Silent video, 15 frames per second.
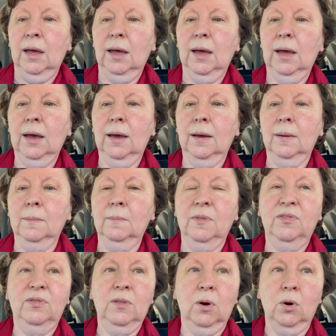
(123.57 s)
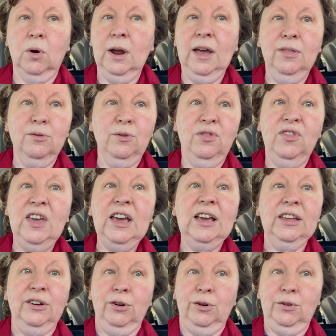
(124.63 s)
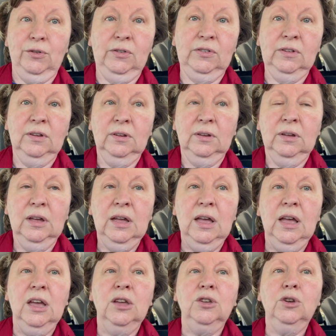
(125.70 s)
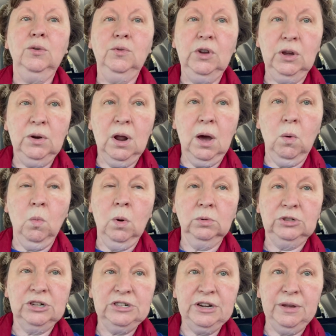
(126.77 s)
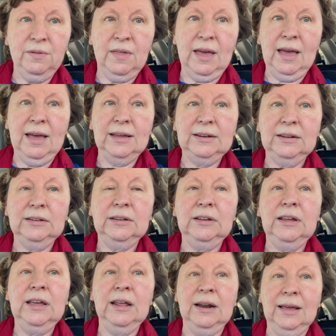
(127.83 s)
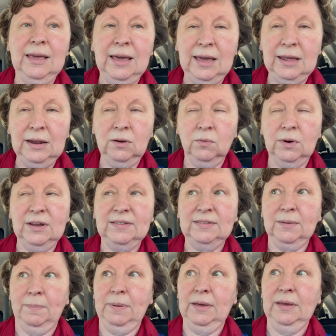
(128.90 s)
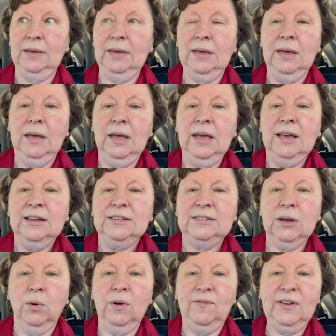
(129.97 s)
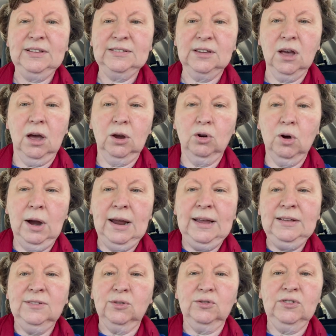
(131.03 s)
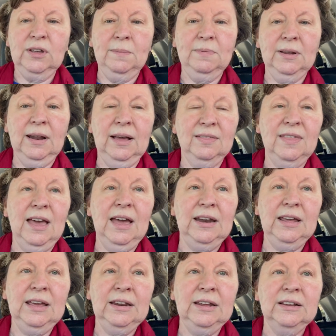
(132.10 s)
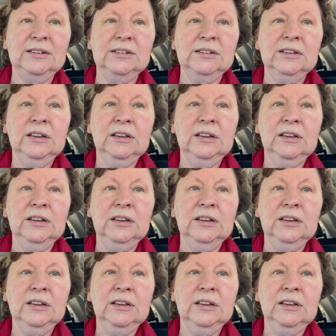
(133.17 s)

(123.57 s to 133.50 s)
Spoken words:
Or other thickeners. You do not want to do that in a canning recipe. So if it's got grains or something like that in it,